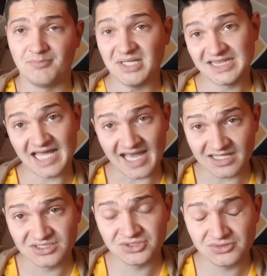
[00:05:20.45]
But they
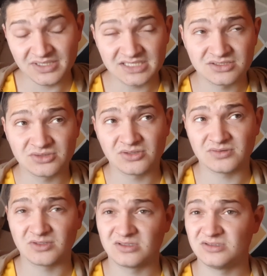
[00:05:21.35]
had two weeks
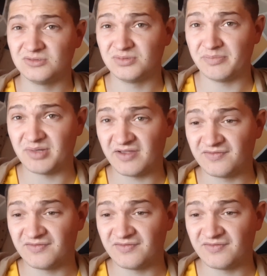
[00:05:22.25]
to to prepare